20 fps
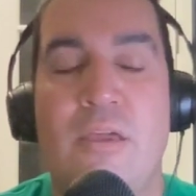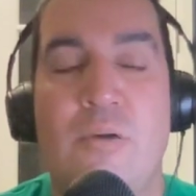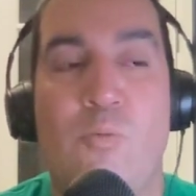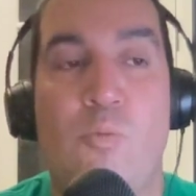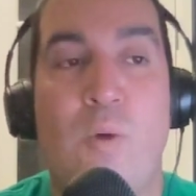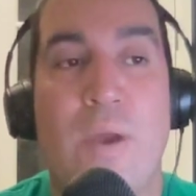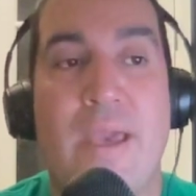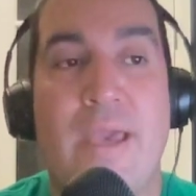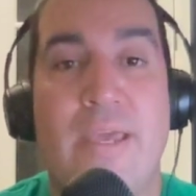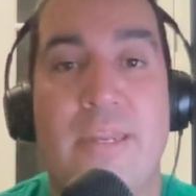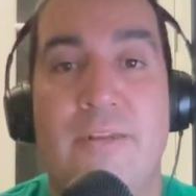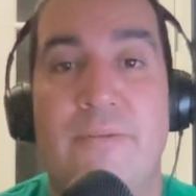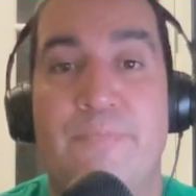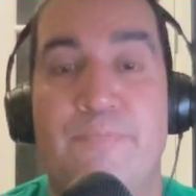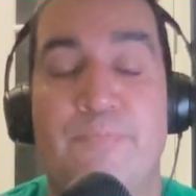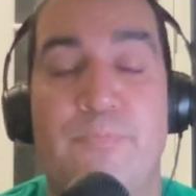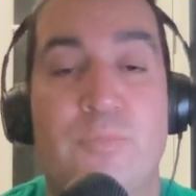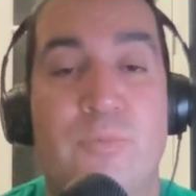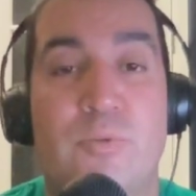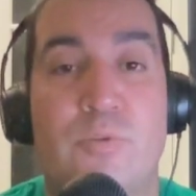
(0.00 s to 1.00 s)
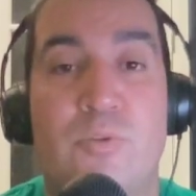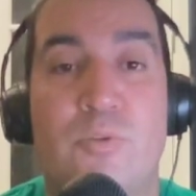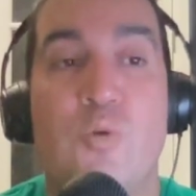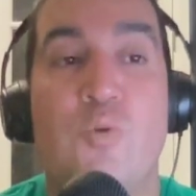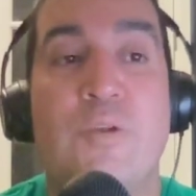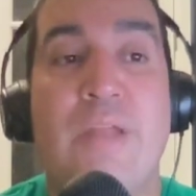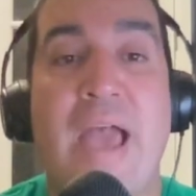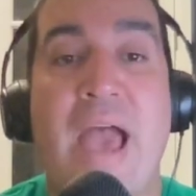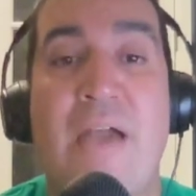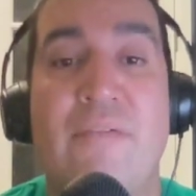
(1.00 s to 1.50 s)
When
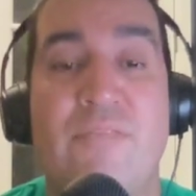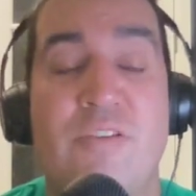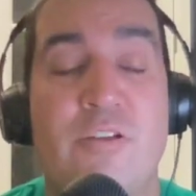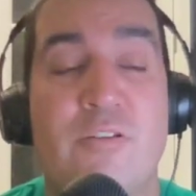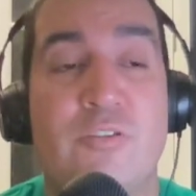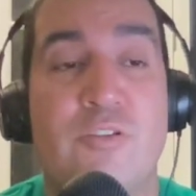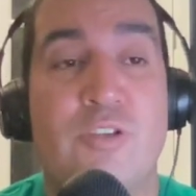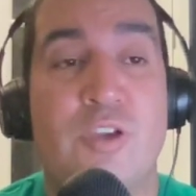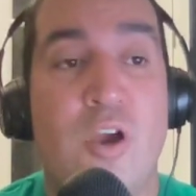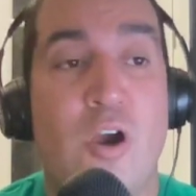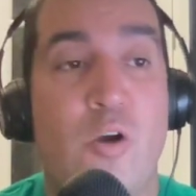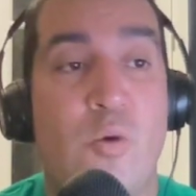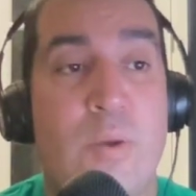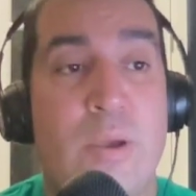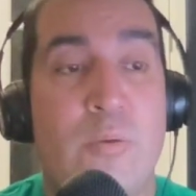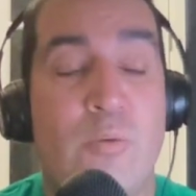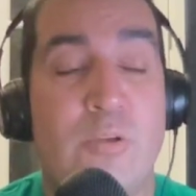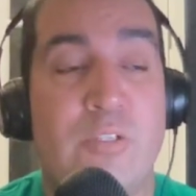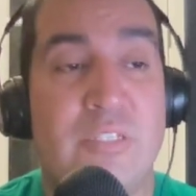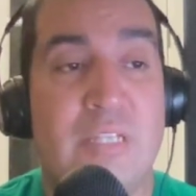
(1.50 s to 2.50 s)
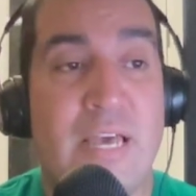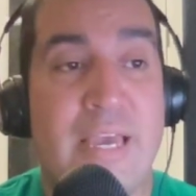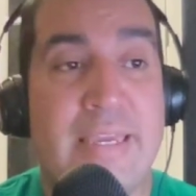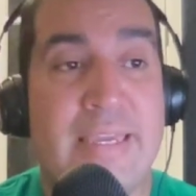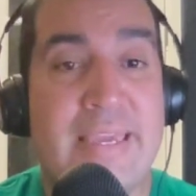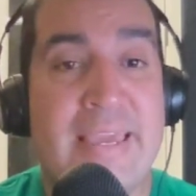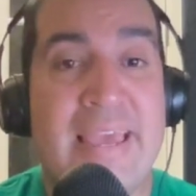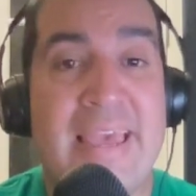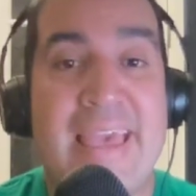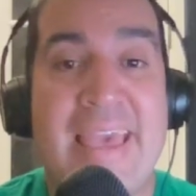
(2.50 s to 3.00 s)
2.5 years ago, it was
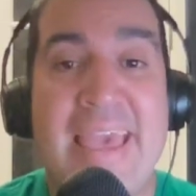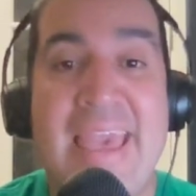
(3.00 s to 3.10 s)
like